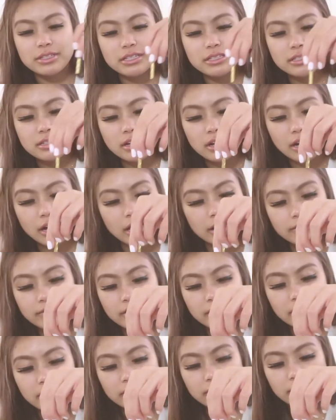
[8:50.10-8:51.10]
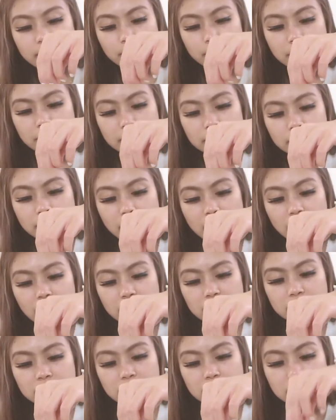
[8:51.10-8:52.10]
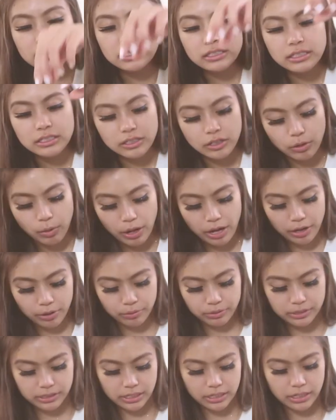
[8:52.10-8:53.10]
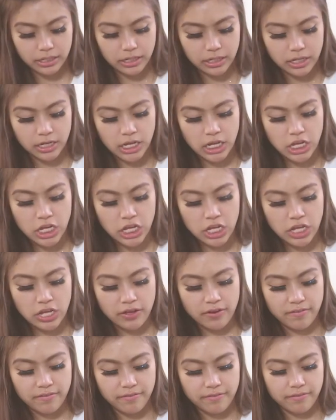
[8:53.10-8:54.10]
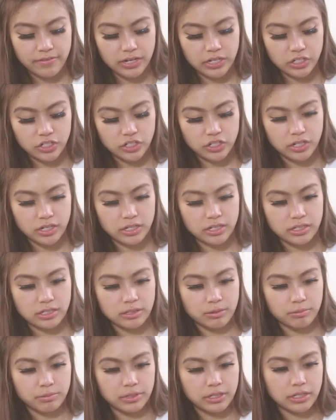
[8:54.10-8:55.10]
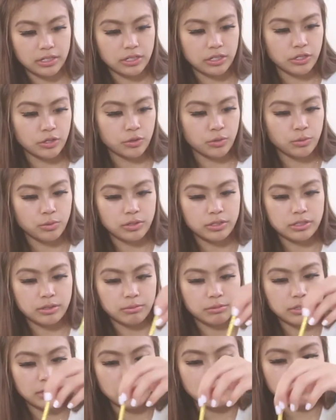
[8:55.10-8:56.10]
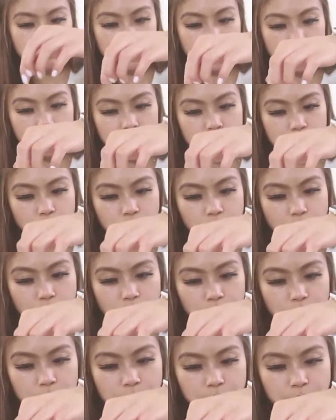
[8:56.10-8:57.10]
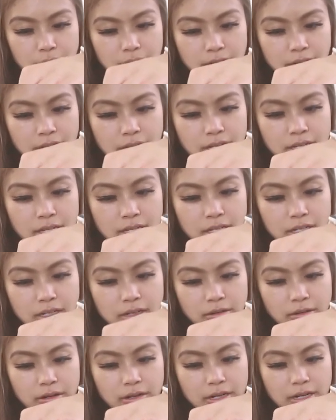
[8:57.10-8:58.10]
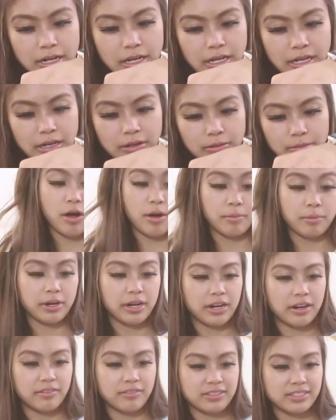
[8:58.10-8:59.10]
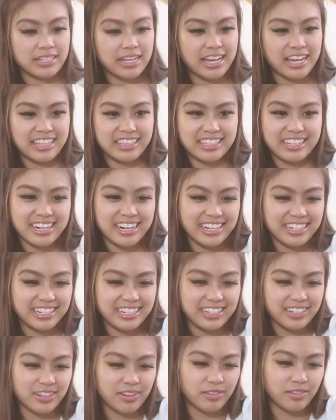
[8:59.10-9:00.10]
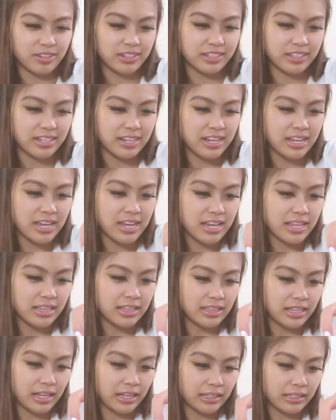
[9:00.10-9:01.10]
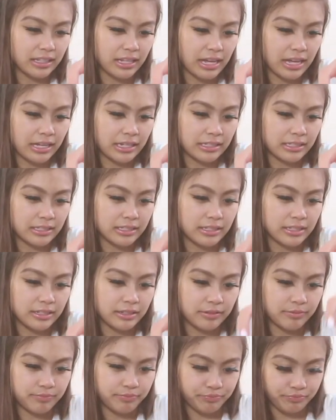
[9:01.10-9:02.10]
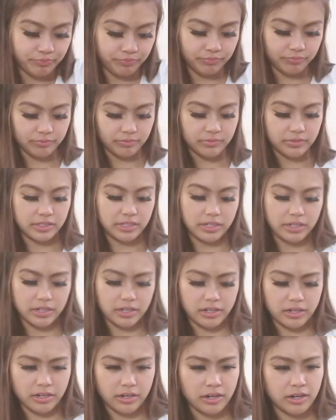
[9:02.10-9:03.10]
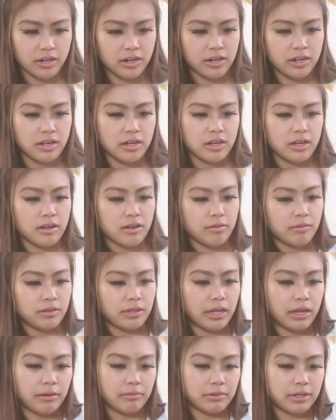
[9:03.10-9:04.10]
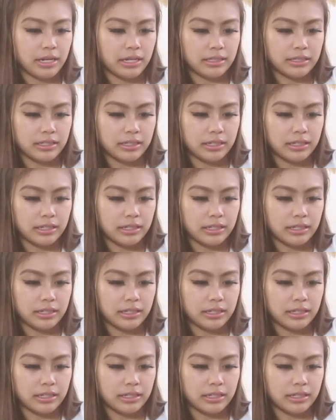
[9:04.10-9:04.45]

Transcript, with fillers: it's kind of hard for me to actually go out and venture into something new. Sometimes I don't always want to go out and hang out. I'm kind of sad that I didn't go on that last dinner game night